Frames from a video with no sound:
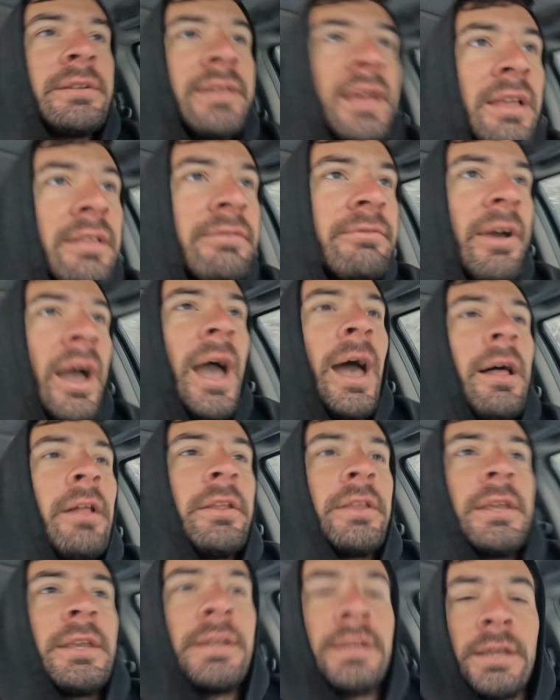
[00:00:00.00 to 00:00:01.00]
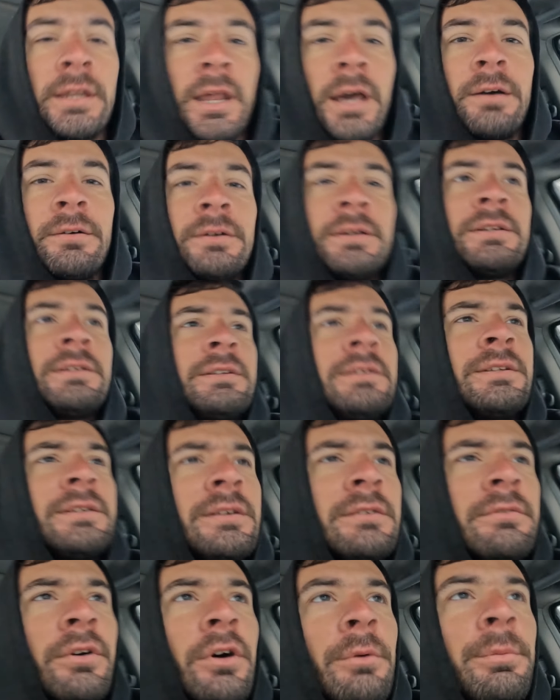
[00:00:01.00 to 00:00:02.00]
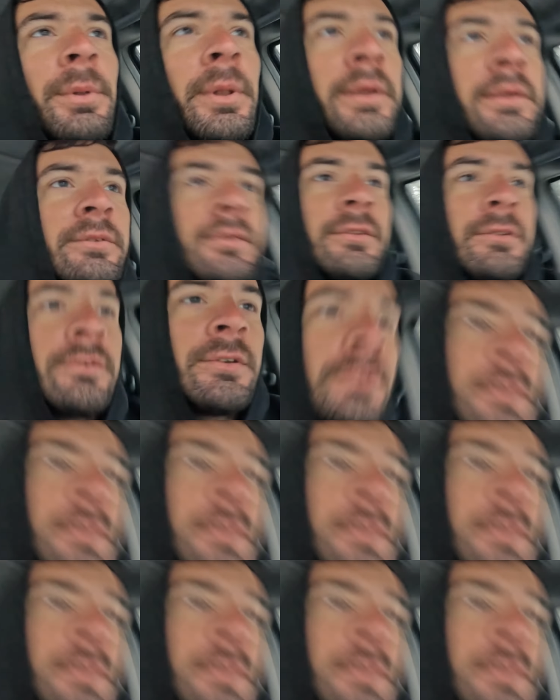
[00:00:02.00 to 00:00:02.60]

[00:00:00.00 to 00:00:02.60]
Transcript: Death Valley, you know, of all places.